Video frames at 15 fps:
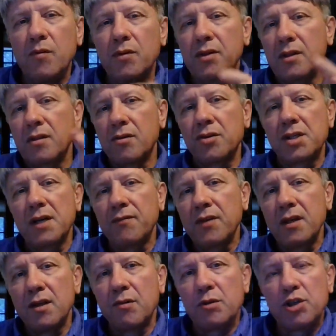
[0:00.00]
with it. They're
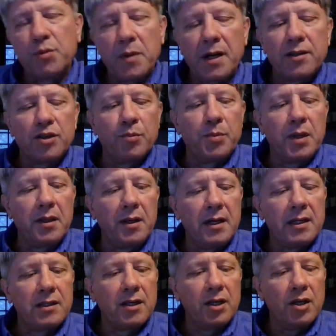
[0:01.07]
shifting the
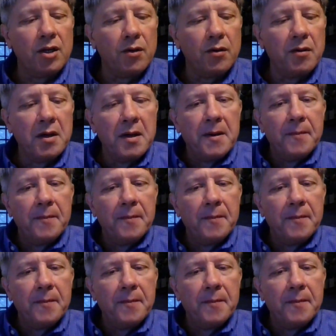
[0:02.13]
responsibility to you.